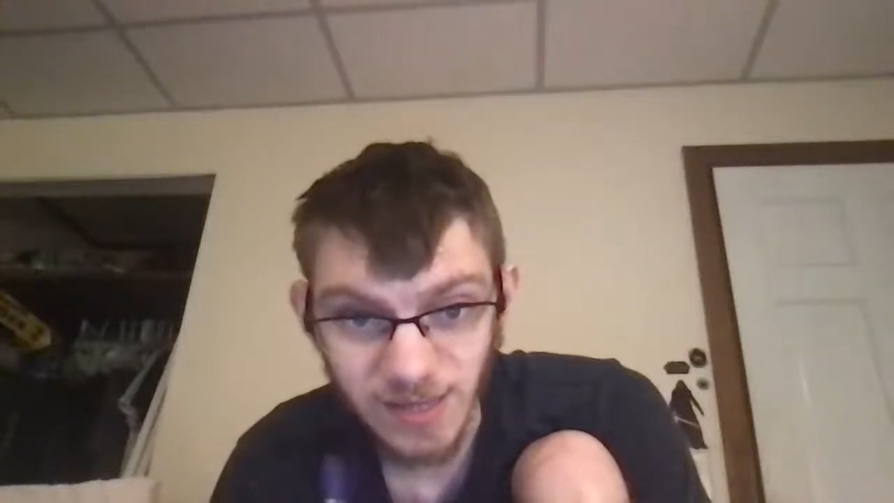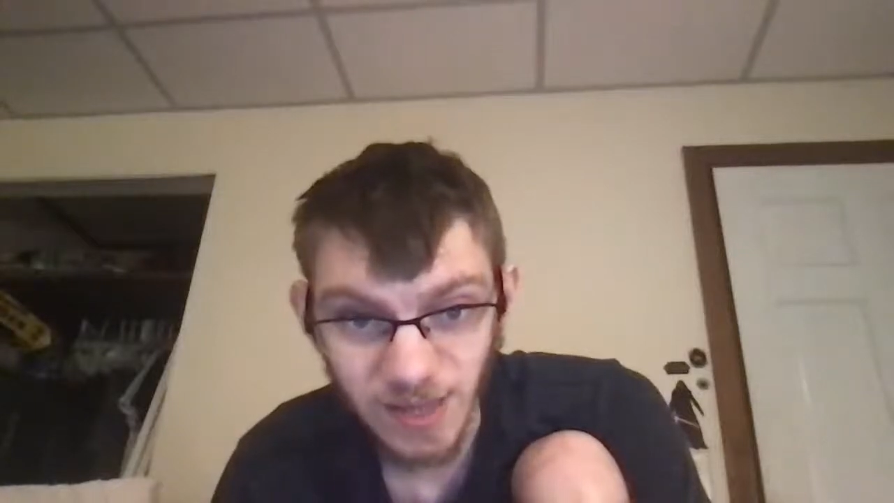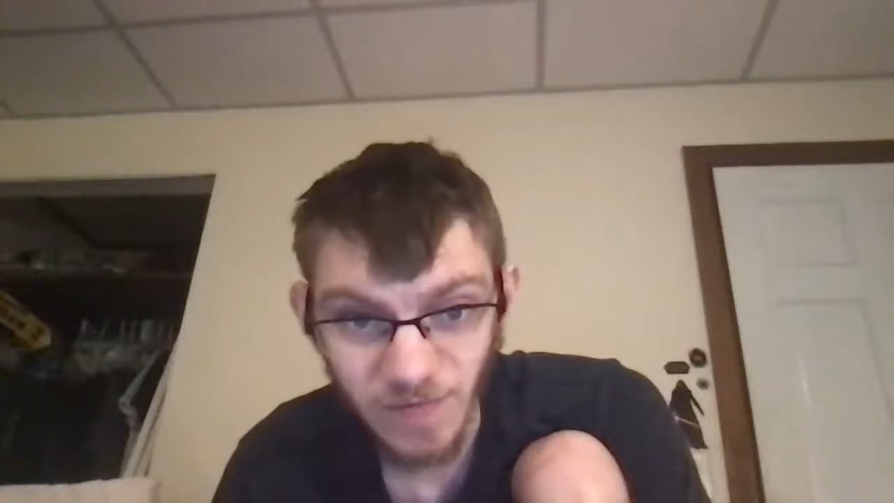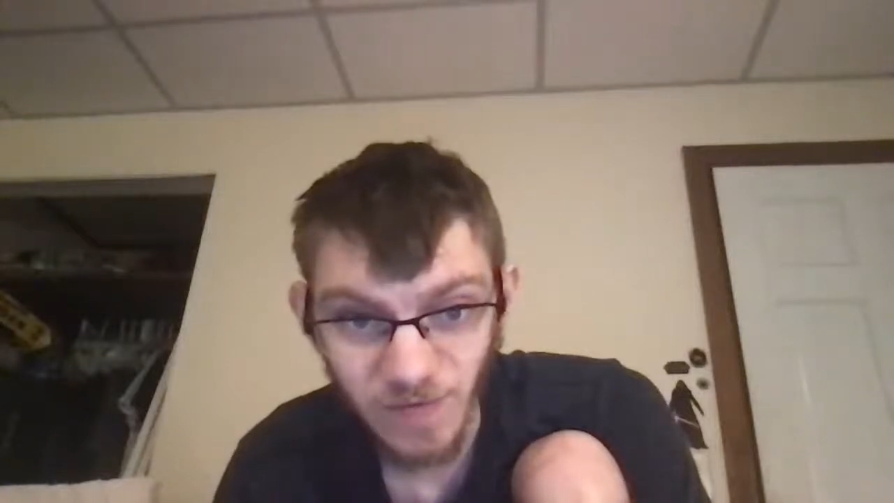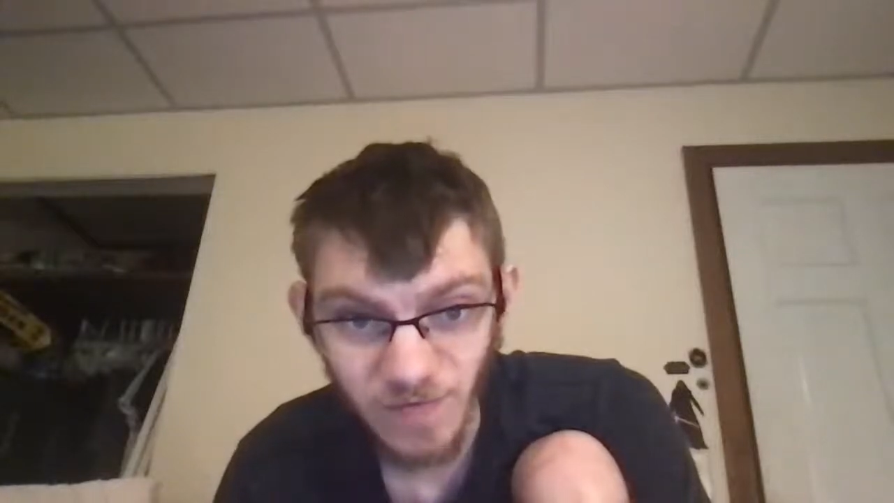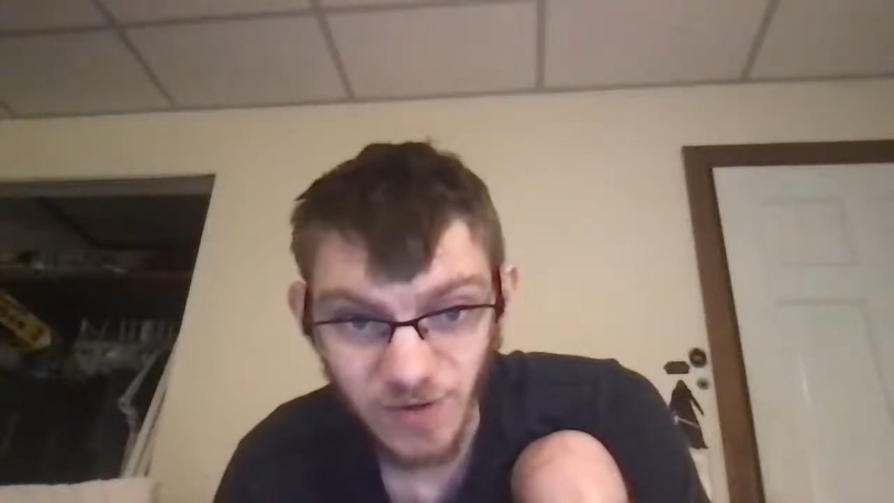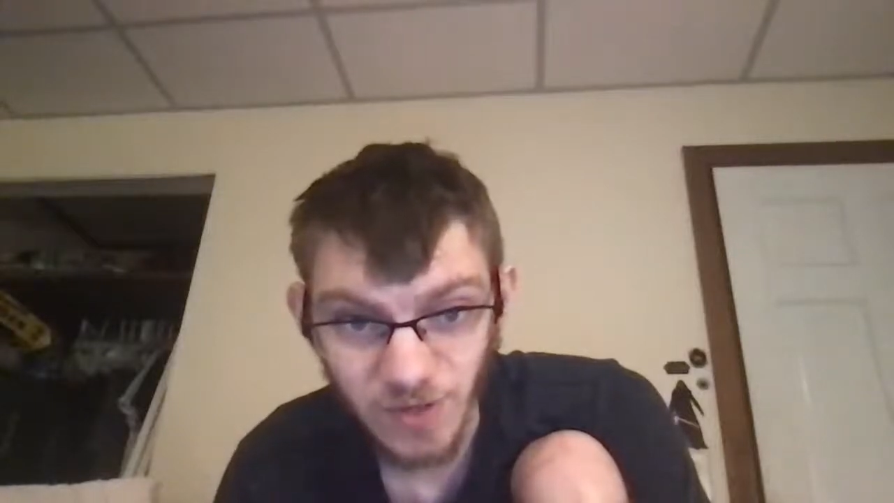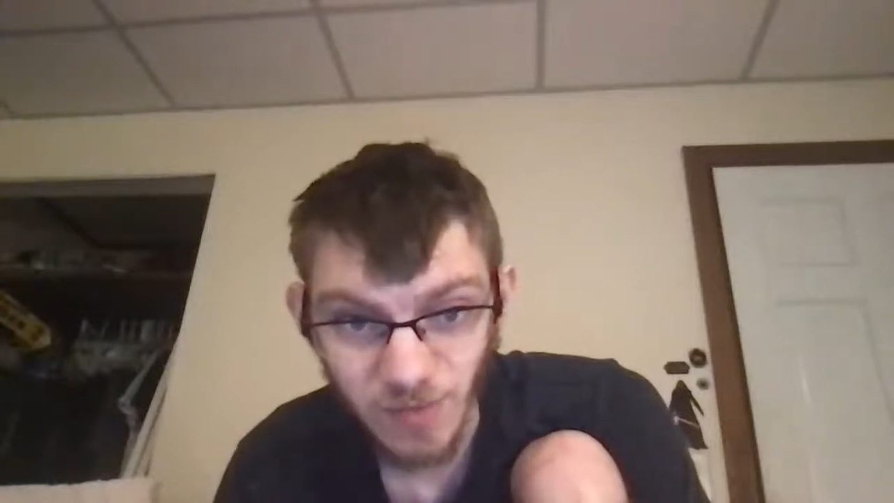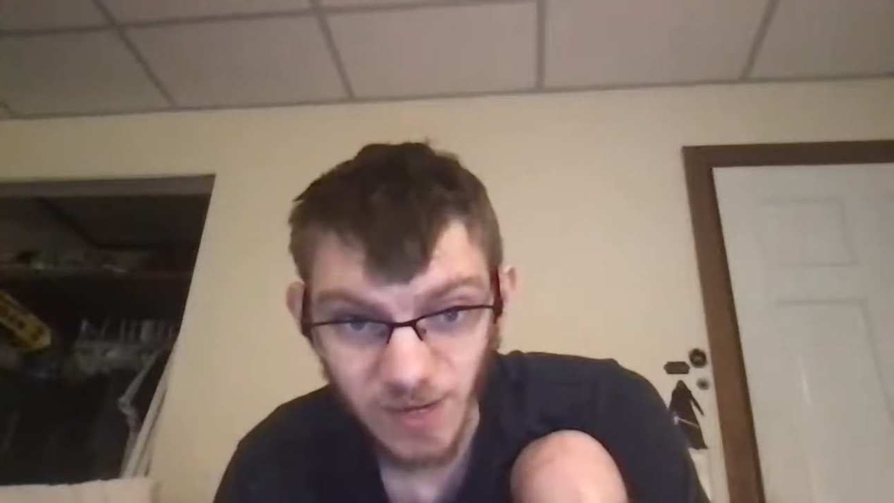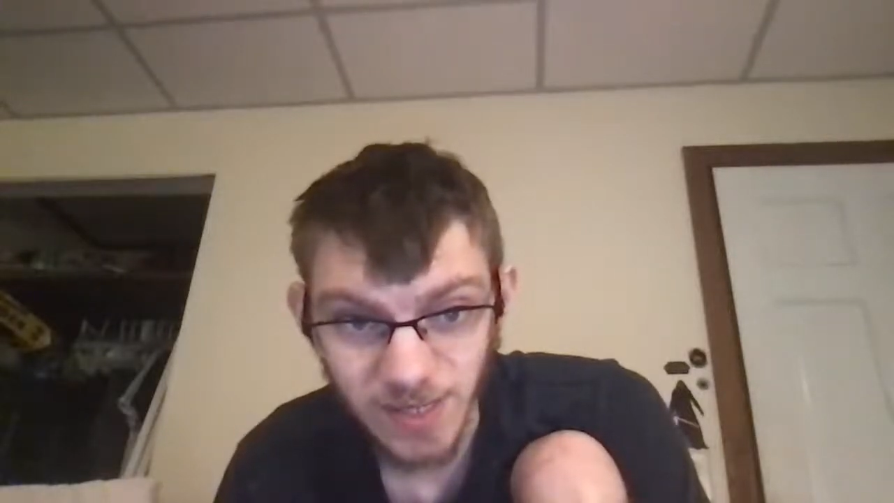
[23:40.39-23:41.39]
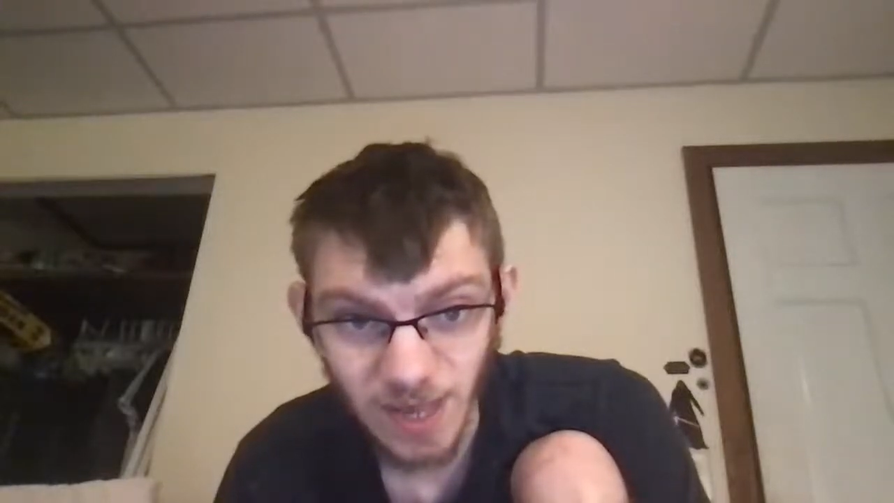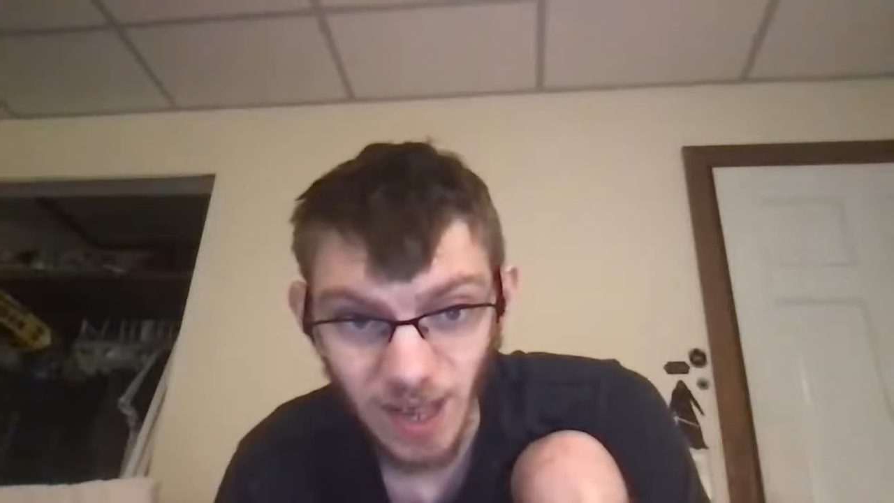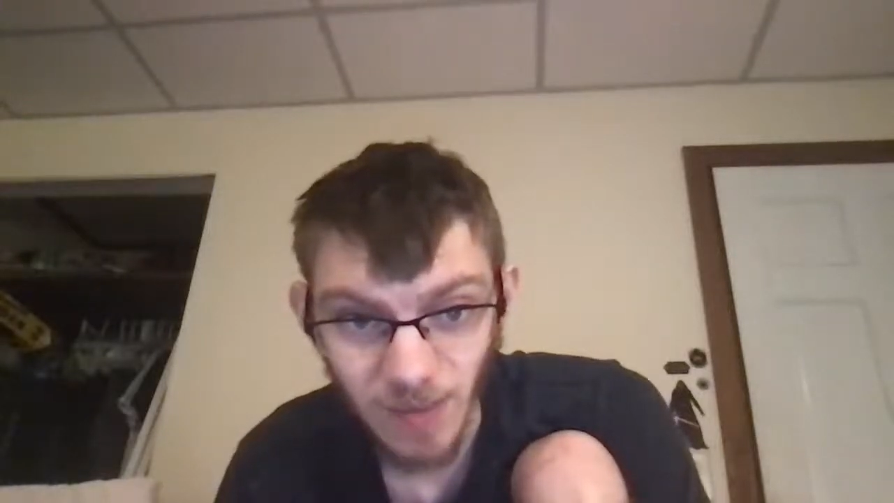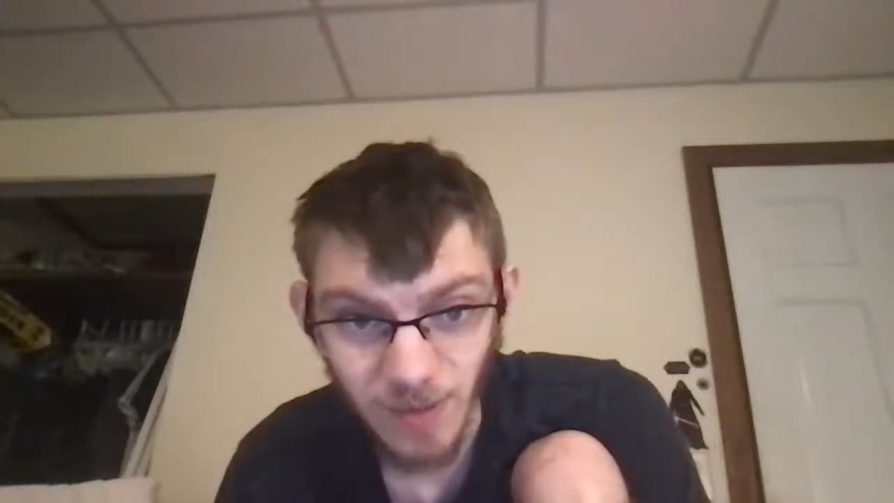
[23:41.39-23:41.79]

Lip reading: living for some at a time.